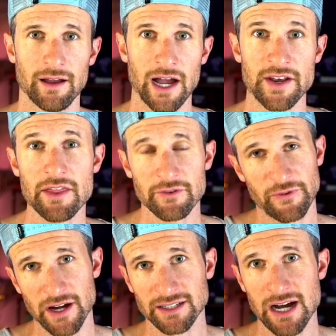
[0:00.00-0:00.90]
Another
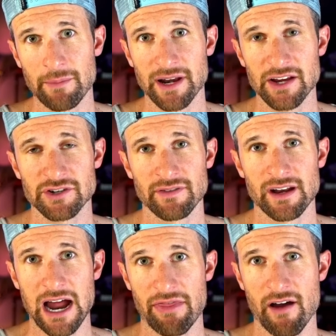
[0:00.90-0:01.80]
fun combination
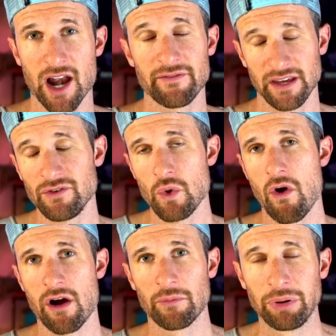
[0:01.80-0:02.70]
that I thought of if you
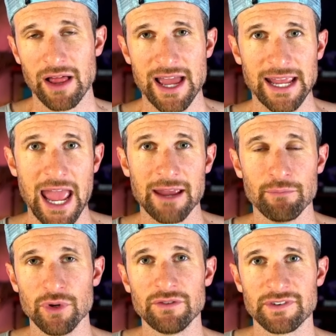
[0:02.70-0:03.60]
are playing a
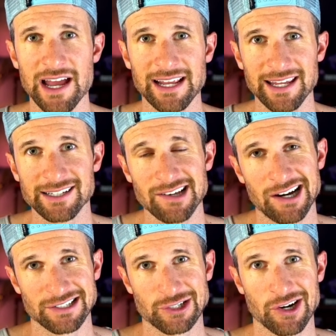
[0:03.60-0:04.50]
move deck is
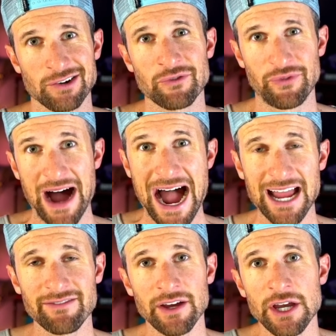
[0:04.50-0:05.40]
on turn
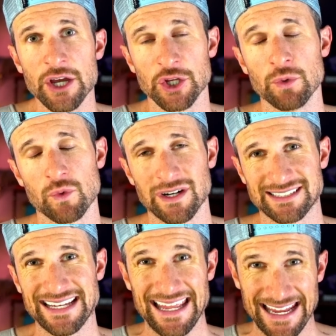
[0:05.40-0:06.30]
5, you would want
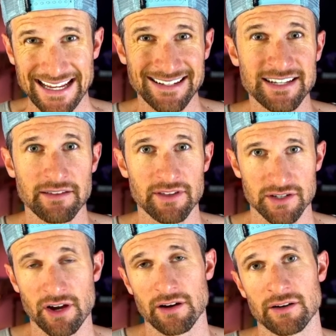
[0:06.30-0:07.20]
to end the
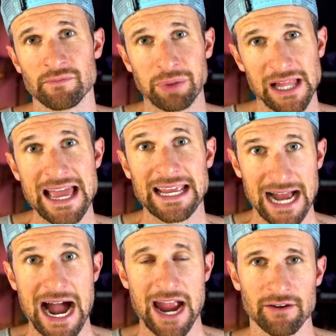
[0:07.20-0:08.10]
turn playing
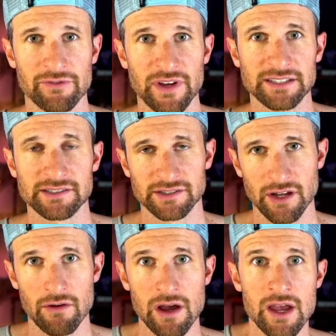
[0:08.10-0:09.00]
Iron Fist.
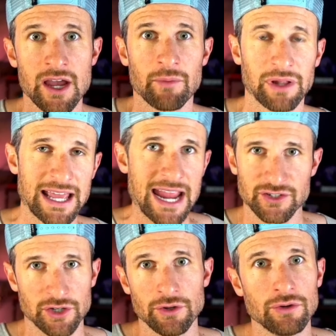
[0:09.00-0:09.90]
So play a
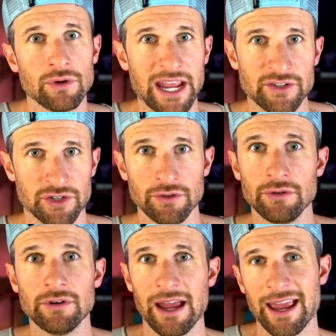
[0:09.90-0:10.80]

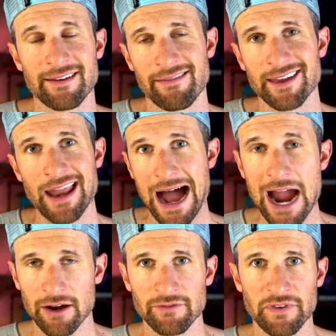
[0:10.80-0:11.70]
2, and then
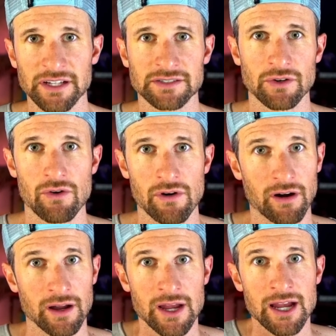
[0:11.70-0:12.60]
Iron Fist,
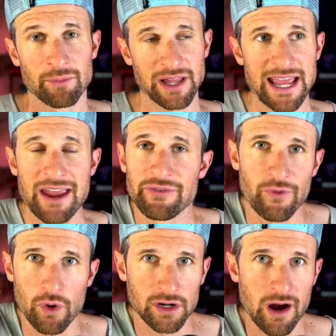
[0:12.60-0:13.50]
or play a
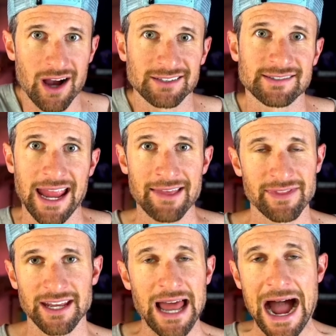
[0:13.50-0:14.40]
4-cost and
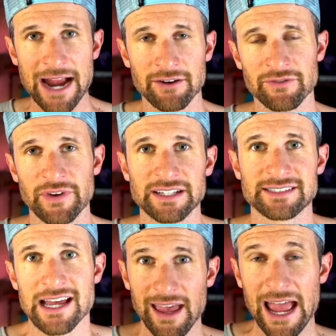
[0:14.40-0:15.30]
then Iron
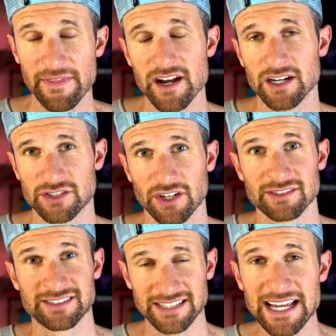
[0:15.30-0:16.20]
Fist. And then on
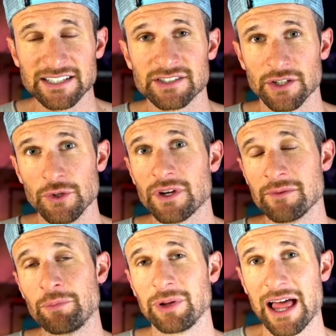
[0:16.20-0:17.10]
turn 6, you
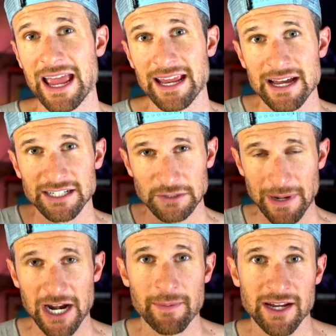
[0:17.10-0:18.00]
can play
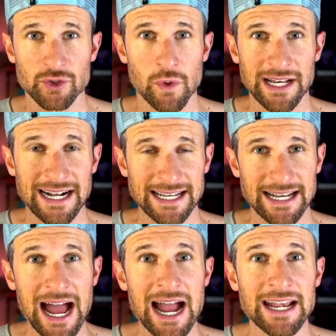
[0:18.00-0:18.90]
Spider-Man
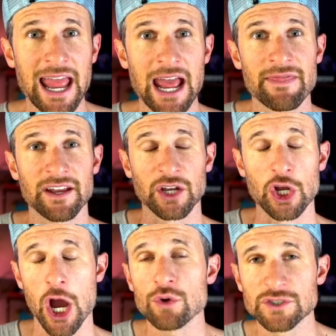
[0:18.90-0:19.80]
2099 and then
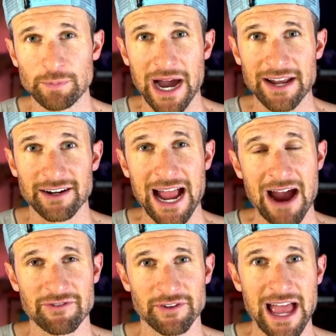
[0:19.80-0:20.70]
Ghost Spider
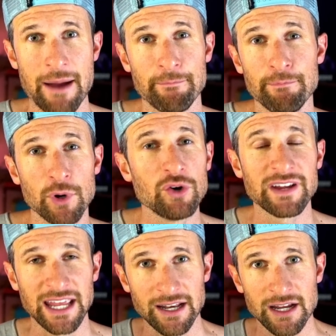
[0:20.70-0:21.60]
after that,
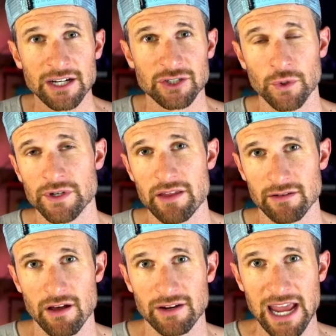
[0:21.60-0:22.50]
moving it to another
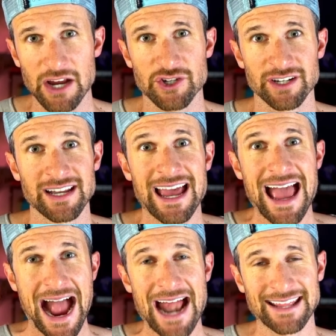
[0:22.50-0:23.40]
location,
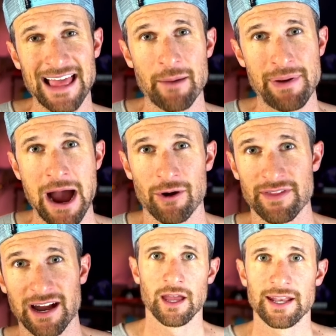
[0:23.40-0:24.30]
adding that power there.